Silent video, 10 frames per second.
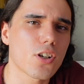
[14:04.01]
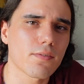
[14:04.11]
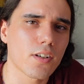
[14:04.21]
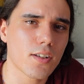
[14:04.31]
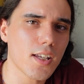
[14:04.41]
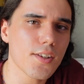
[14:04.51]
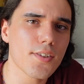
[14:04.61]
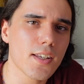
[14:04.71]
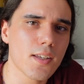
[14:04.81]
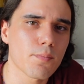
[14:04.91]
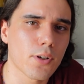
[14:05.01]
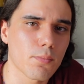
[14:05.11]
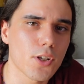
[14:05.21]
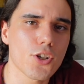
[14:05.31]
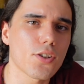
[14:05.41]
of their easy
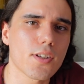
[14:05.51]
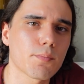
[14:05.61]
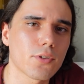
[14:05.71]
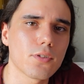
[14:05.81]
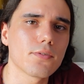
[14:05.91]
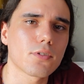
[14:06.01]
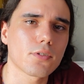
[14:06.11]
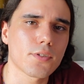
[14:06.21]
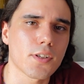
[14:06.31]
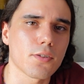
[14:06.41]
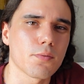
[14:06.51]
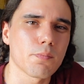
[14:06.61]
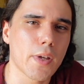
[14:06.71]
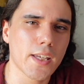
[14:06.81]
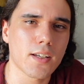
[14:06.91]
permissions approval to
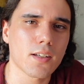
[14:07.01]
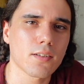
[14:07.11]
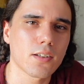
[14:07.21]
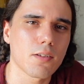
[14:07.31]
make